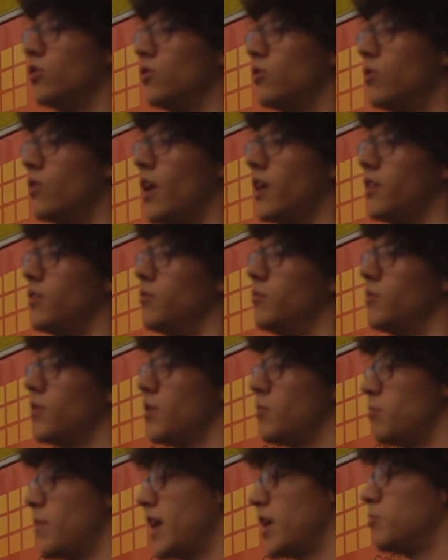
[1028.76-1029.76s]
to you and
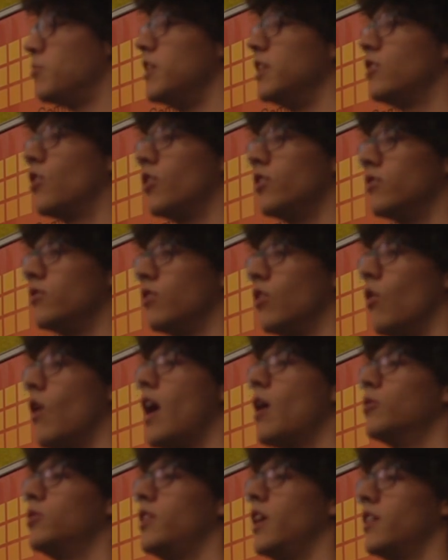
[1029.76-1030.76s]
make Bitcoin go
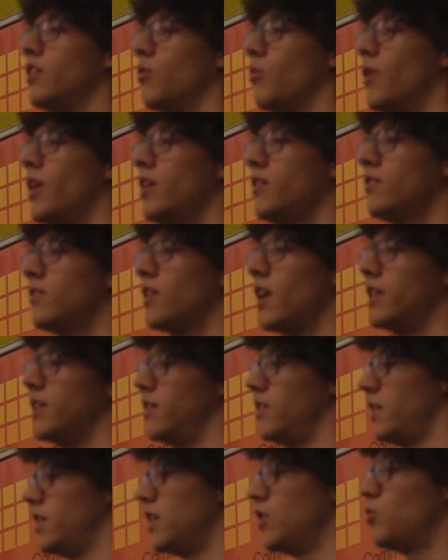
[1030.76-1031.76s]
out the other way.
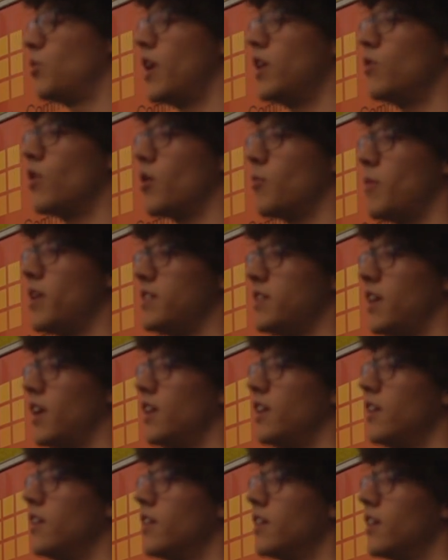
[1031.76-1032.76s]
And in this way, you are
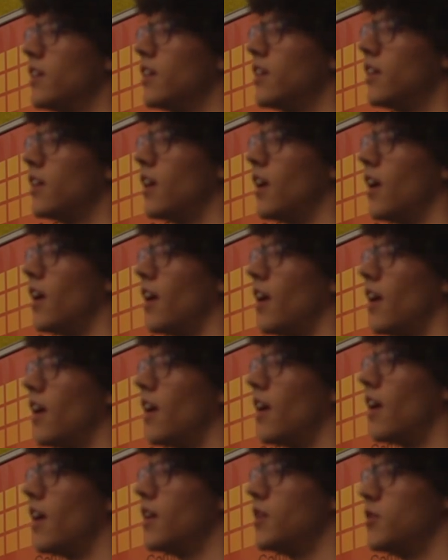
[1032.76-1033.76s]
basically
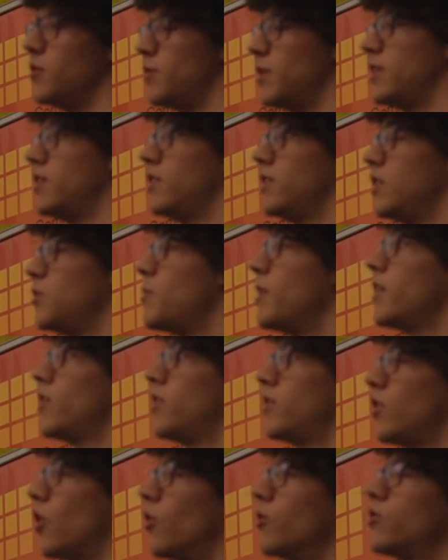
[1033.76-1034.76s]
in
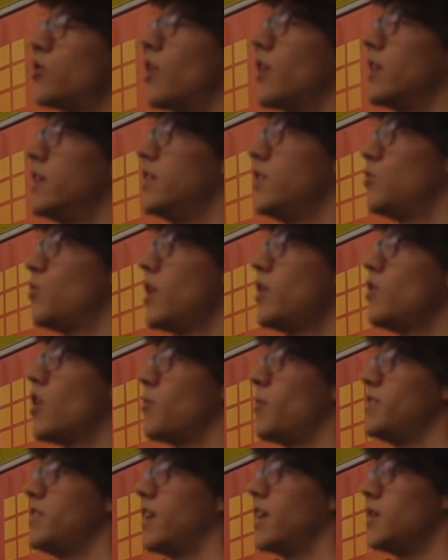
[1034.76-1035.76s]
this way you
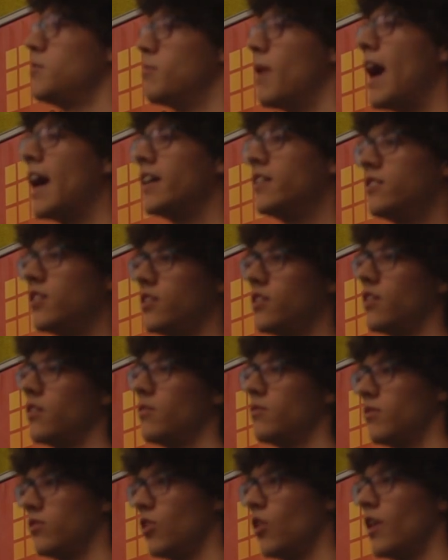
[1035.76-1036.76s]
are basically buying
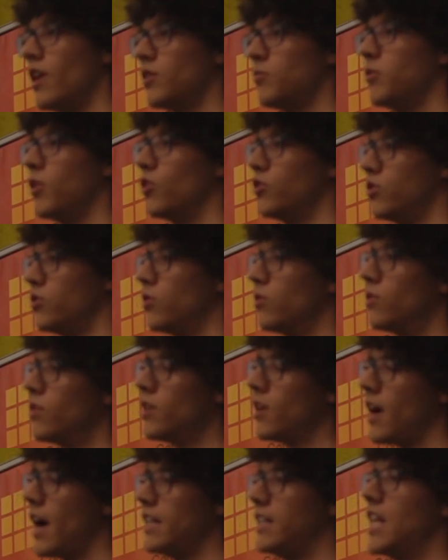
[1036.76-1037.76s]
Tether dollars because you
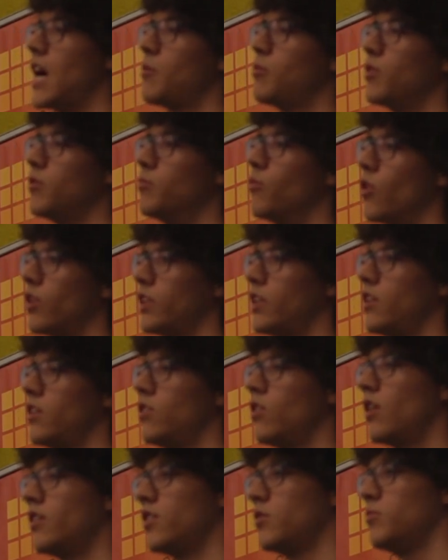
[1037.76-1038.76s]
end up with more
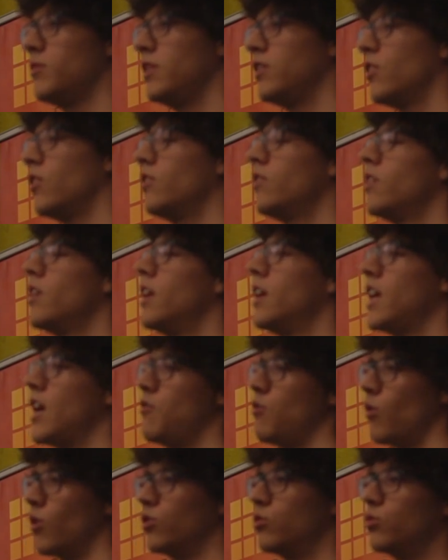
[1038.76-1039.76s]
Tether dollars than Bitcoin.
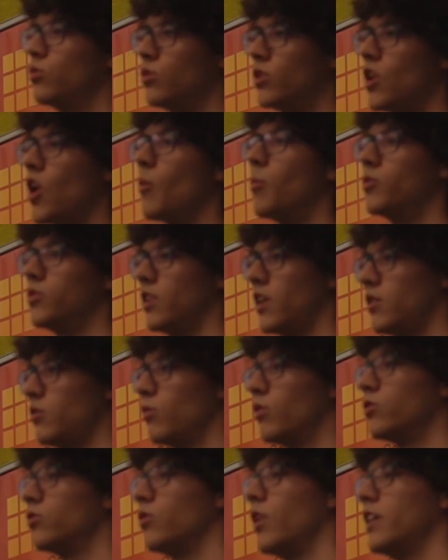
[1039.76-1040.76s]
If you want to do the opposite and
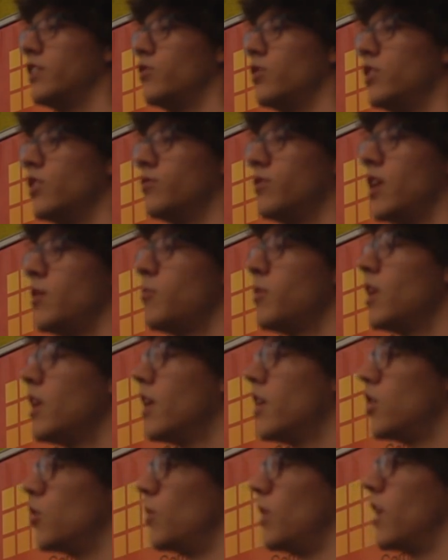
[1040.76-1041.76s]
you want to get rid of them,
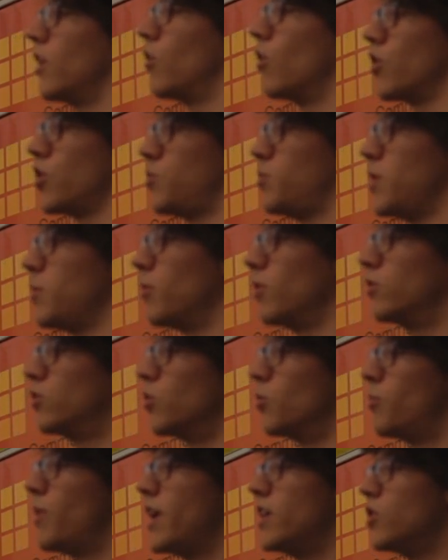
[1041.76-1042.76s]
you will encourage people
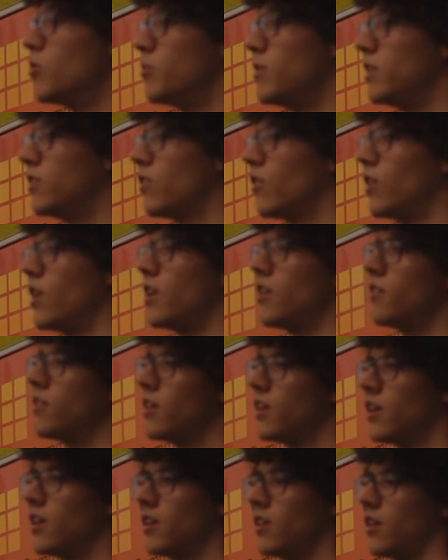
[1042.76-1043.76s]
to pay you Bitcoin
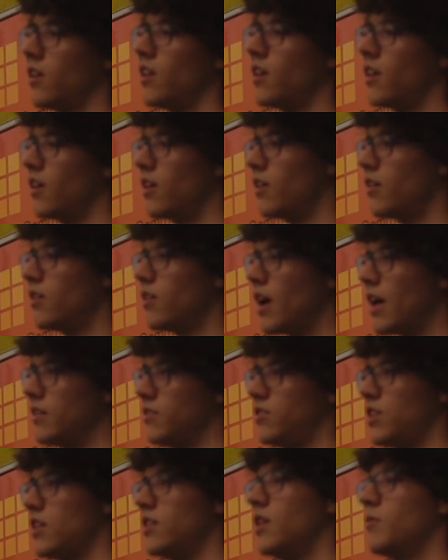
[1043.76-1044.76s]

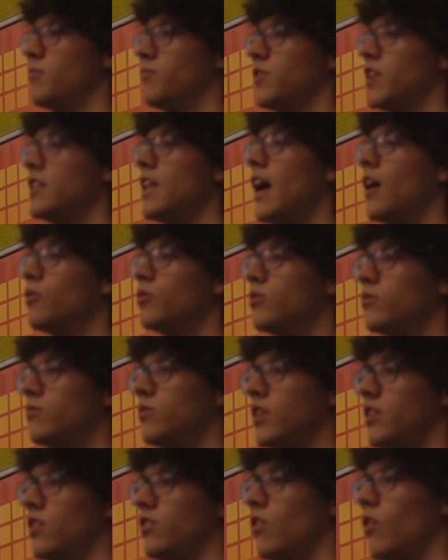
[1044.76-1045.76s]
and send out
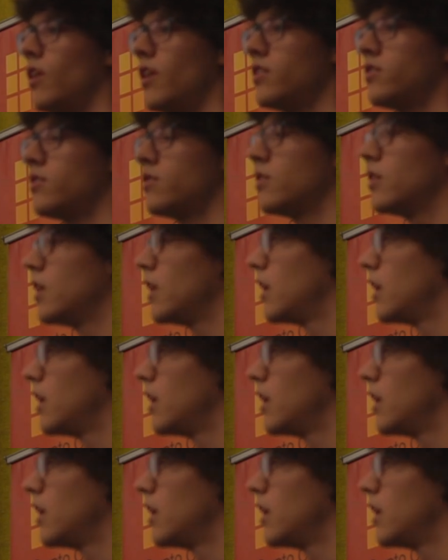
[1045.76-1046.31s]
Tether dollars.